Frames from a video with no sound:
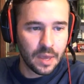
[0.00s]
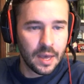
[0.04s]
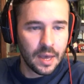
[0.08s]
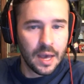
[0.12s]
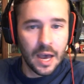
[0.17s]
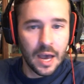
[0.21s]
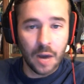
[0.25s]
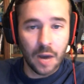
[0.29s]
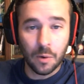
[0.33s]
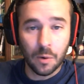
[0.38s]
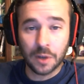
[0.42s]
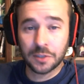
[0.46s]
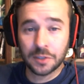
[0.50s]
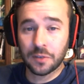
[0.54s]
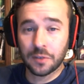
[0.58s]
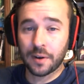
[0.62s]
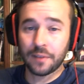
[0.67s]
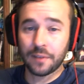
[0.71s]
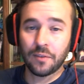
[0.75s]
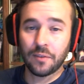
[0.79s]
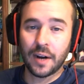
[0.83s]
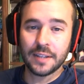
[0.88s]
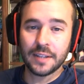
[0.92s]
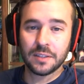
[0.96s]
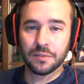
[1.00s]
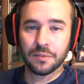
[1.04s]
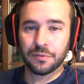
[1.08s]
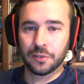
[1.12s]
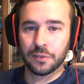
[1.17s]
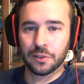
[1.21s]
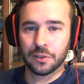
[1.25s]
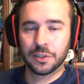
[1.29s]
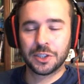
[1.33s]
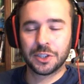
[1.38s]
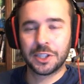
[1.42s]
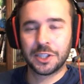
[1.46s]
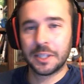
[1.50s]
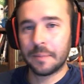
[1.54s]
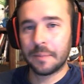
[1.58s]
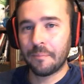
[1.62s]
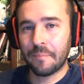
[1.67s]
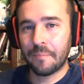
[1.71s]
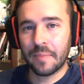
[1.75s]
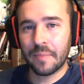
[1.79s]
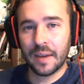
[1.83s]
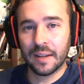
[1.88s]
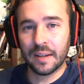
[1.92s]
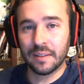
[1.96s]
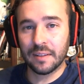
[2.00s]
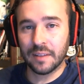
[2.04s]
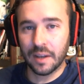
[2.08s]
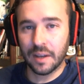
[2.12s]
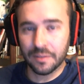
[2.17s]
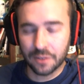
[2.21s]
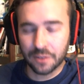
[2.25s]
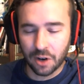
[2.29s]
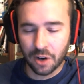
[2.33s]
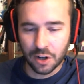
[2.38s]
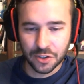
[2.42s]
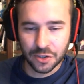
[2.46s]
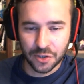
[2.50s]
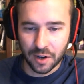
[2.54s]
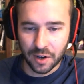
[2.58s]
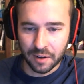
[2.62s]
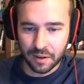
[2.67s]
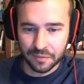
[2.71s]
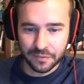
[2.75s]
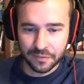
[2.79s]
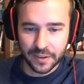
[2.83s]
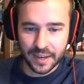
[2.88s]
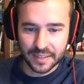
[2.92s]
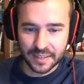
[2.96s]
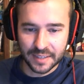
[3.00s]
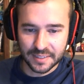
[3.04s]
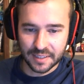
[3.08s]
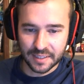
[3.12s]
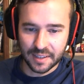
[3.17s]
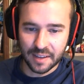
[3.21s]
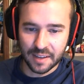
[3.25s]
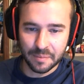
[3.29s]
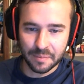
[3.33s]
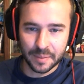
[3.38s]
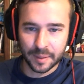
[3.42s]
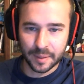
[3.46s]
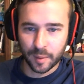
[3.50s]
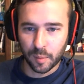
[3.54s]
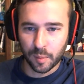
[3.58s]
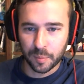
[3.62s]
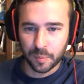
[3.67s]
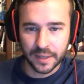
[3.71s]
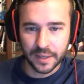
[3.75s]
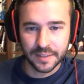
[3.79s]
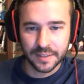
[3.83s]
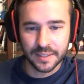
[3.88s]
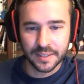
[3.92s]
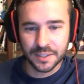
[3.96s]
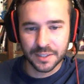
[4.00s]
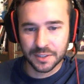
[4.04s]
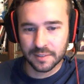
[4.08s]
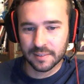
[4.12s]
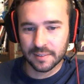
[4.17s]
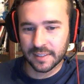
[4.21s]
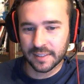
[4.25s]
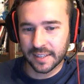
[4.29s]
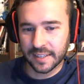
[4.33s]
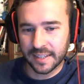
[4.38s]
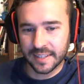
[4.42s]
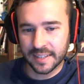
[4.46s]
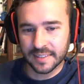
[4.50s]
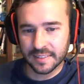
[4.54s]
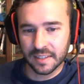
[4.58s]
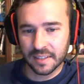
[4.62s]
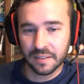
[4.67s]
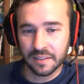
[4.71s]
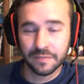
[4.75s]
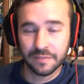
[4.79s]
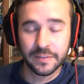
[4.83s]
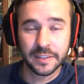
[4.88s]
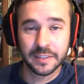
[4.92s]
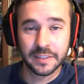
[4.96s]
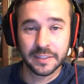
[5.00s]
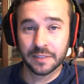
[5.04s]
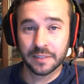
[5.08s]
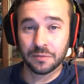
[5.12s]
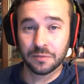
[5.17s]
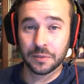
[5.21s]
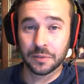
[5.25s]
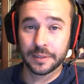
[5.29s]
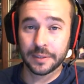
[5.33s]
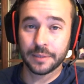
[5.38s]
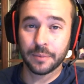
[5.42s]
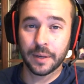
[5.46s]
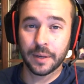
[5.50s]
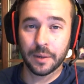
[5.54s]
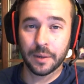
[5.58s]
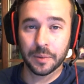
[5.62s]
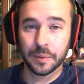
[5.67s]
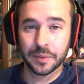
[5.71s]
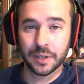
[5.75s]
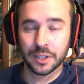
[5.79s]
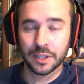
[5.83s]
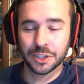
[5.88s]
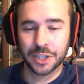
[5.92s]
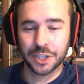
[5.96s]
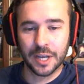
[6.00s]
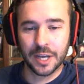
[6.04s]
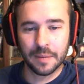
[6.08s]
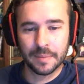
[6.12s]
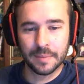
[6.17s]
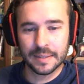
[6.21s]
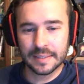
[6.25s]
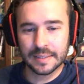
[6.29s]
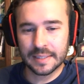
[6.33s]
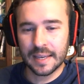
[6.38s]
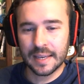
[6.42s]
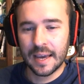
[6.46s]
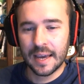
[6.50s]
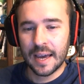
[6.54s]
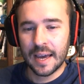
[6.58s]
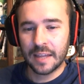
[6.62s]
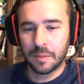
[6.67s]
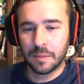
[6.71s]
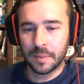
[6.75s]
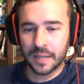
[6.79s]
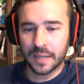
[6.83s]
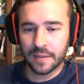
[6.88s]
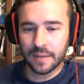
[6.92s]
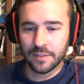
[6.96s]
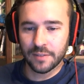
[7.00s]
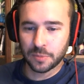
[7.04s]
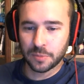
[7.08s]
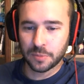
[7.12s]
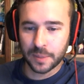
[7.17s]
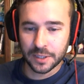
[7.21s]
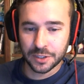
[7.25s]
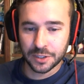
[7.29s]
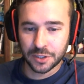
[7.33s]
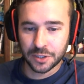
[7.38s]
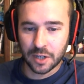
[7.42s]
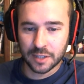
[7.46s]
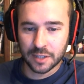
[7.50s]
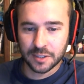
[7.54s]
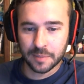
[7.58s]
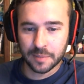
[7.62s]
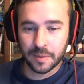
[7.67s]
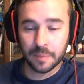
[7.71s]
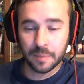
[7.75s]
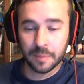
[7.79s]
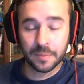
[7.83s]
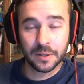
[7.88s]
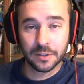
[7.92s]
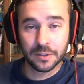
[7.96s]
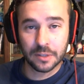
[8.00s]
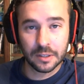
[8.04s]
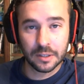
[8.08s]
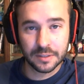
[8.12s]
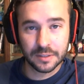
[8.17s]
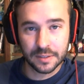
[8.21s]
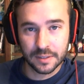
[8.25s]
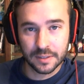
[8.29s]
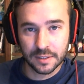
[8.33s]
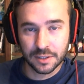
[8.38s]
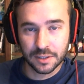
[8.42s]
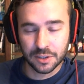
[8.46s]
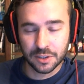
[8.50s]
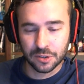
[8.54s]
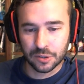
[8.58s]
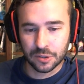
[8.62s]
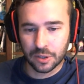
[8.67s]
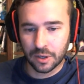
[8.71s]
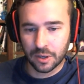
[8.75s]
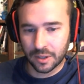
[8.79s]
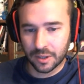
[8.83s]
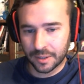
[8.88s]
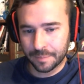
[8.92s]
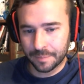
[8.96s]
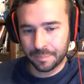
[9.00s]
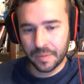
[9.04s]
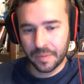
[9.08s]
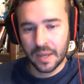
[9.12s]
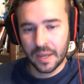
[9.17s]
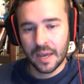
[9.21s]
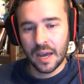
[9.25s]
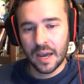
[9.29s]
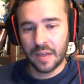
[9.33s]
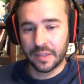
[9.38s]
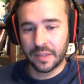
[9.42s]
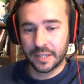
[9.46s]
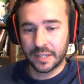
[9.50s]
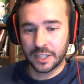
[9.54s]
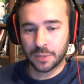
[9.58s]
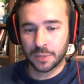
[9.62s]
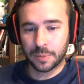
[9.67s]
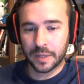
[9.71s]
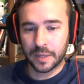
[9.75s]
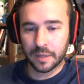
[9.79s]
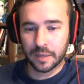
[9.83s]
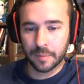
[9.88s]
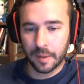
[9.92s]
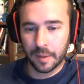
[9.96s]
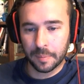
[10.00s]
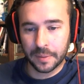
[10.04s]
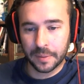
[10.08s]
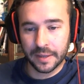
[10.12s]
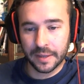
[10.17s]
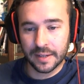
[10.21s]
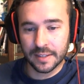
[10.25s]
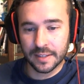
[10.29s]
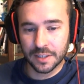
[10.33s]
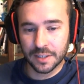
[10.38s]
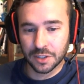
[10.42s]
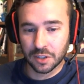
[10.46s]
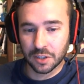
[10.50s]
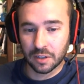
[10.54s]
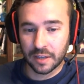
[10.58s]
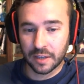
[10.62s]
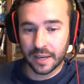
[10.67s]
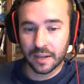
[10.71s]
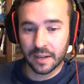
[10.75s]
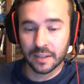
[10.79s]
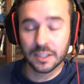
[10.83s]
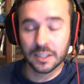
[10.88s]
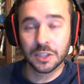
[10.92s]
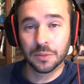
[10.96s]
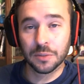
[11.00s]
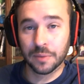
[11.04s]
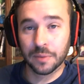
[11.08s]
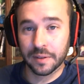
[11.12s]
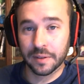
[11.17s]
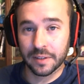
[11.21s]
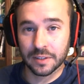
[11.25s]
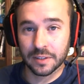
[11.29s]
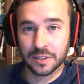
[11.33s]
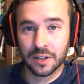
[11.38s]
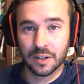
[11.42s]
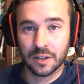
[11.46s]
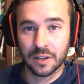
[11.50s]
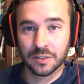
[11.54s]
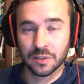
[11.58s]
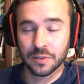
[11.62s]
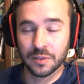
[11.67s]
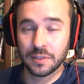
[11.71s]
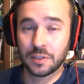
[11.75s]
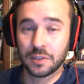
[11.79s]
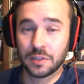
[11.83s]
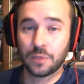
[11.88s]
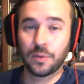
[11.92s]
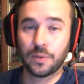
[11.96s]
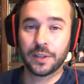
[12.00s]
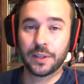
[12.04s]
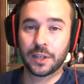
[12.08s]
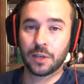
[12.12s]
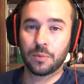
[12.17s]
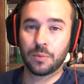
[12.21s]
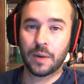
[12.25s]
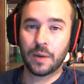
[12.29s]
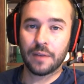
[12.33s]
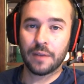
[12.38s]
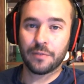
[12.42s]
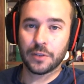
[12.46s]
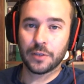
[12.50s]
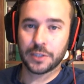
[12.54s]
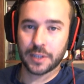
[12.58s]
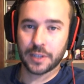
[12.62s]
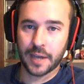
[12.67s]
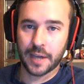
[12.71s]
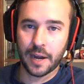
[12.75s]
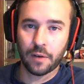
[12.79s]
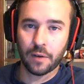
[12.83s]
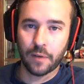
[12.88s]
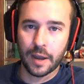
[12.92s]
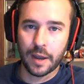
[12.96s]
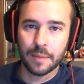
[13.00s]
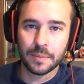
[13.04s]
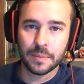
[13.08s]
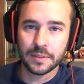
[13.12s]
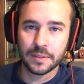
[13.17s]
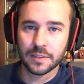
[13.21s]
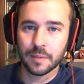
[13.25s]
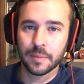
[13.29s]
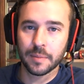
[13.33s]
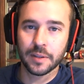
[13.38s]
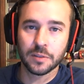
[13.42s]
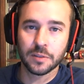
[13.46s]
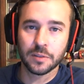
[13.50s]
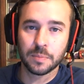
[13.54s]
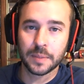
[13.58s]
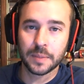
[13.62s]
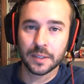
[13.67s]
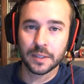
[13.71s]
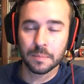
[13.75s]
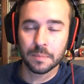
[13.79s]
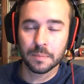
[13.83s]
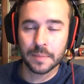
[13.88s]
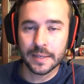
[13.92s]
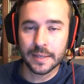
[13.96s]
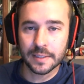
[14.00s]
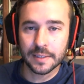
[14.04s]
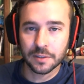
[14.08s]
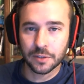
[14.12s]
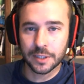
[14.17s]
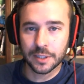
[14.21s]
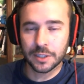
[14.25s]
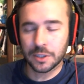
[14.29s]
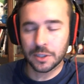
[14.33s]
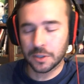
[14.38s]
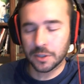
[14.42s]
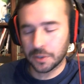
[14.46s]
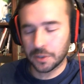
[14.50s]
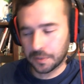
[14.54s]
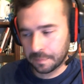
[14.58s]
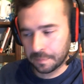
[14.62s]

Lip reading: We're also running Rites of Flourishing. I love card draw effects. I love being able to play additional lands, and it fits in really well with our enchantments. At the beginning of each player's draw step, that player draws an additional card, and then each player may play an additional land on each one of their turns. So this is a really good way for us to kind of ramp in some of those bigger beast creatures.